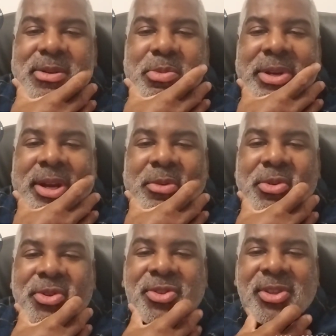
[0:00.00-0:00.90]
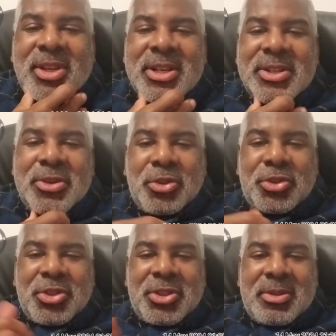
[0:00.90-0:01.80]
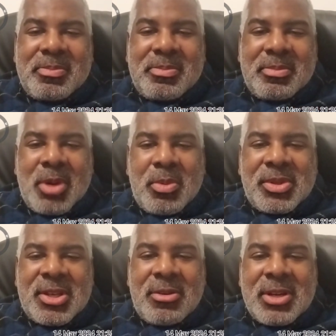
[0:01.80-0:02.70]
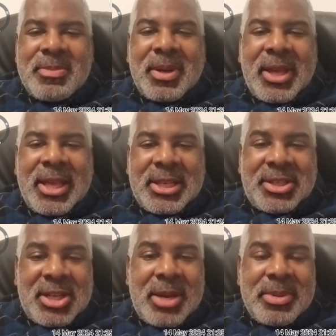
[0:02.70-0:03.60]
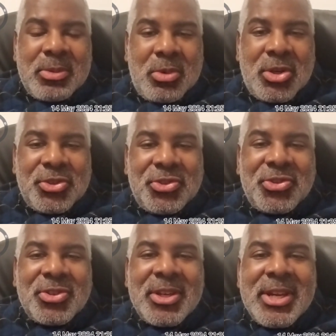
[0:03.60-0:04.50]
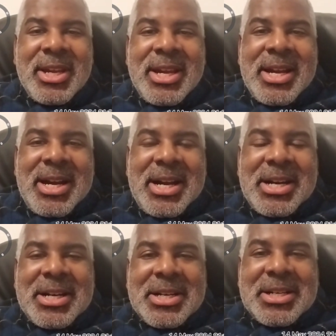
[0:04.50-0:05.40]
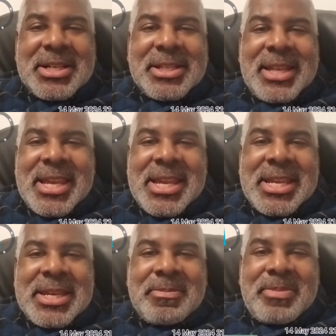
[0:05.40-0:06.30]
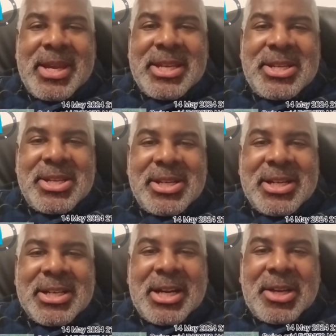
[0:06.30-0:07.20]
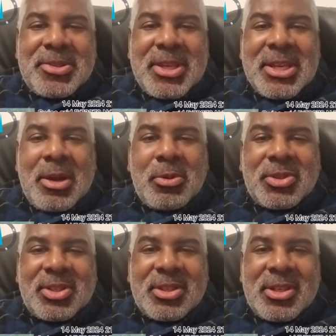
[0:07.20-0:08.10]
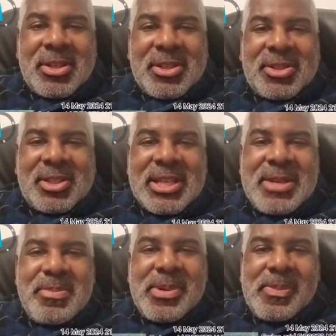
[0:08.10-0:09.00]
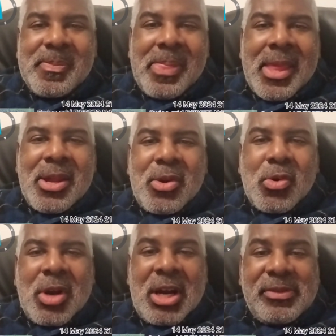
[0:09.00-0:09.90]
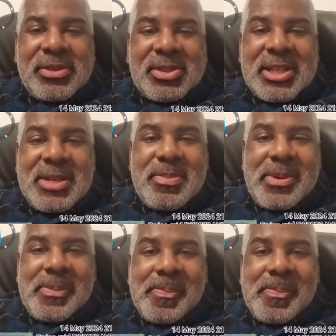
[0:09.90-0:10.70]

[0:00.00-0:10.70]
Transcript: when I was uh, not just momentarily, but at the time it was uh, laying in bed. Uh, I think I was uh, asleep, or half asleep,